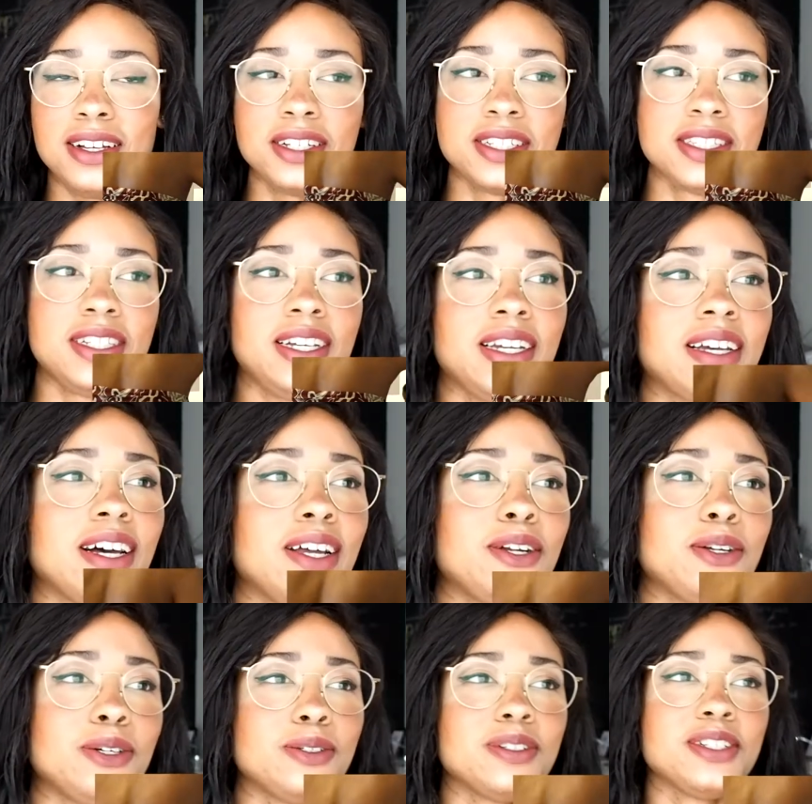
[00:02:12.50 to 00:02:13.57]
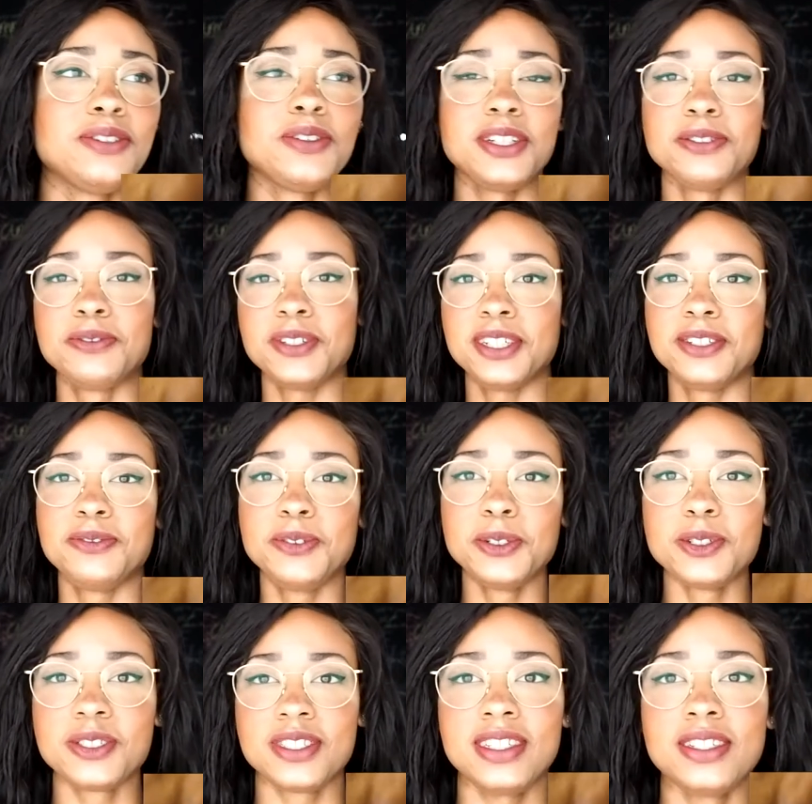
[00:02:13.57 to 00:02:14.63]
It's like I don't know. If, if it
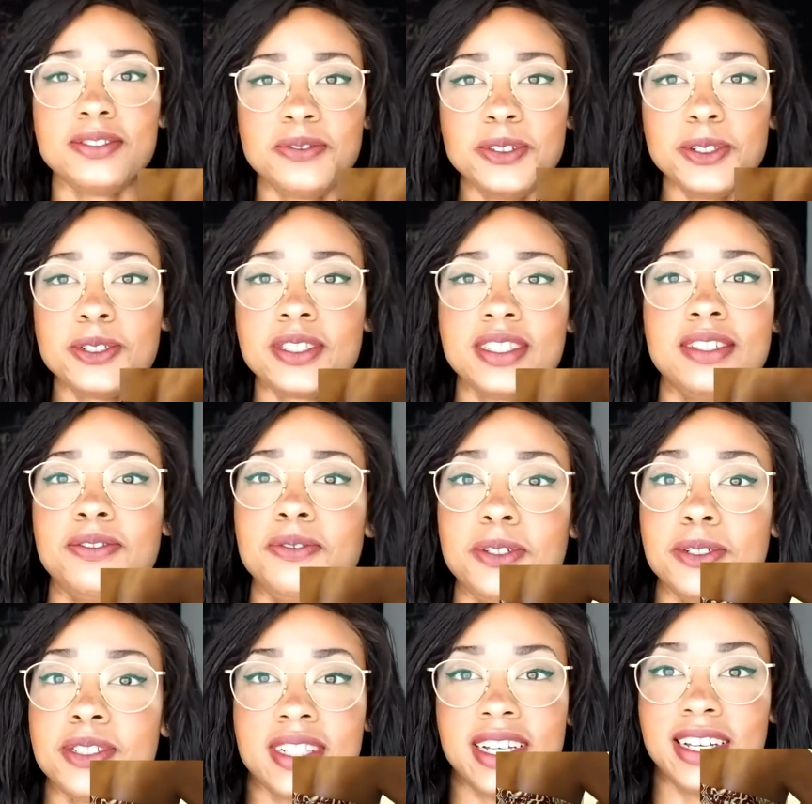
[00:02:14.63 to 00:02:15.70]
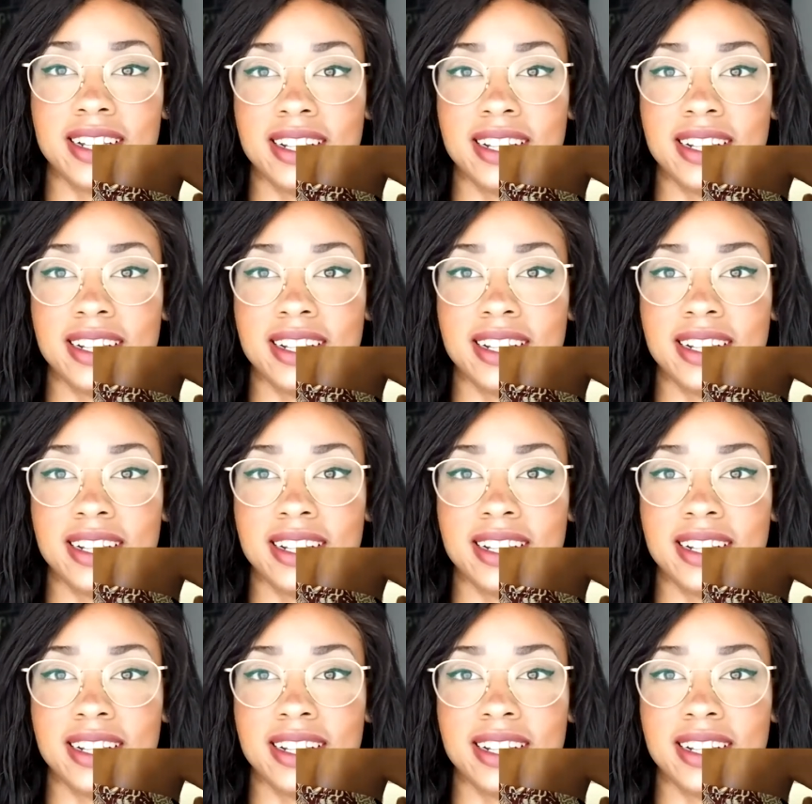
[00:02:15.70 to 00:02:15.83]
feels it feels it feels like